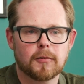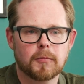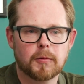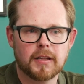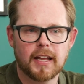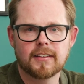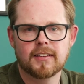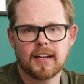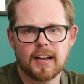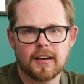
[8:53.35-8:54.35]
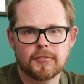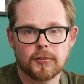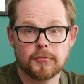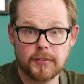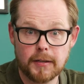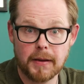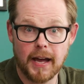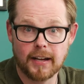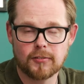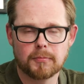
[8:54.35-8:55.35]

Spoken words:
We would like to have your feedback,